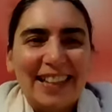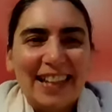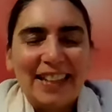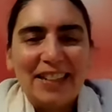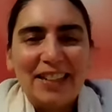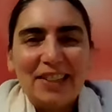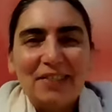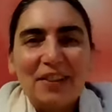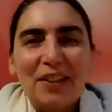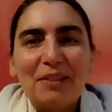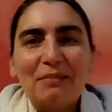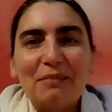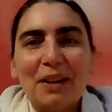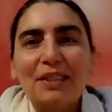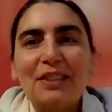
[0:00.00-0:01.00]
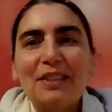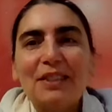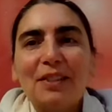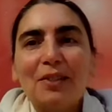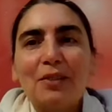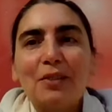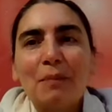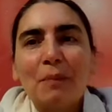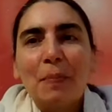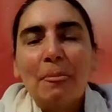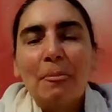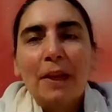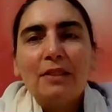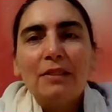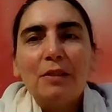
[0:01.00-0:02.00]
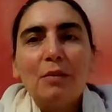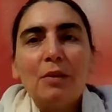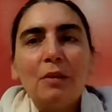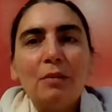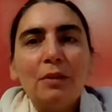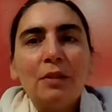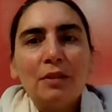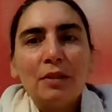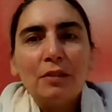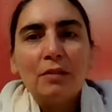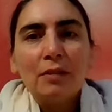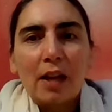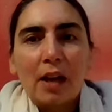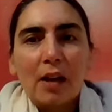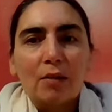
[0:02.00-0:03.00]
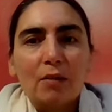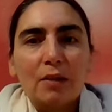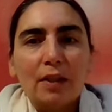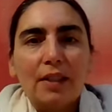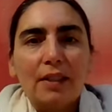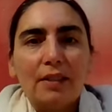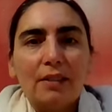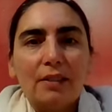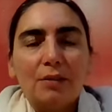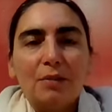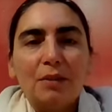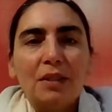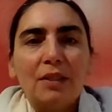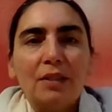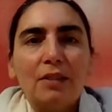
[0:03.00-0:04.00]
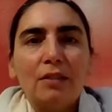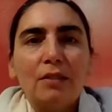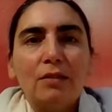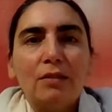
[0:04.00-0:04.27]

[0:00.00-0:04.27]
Thank you very much. So what we'll do now is we'll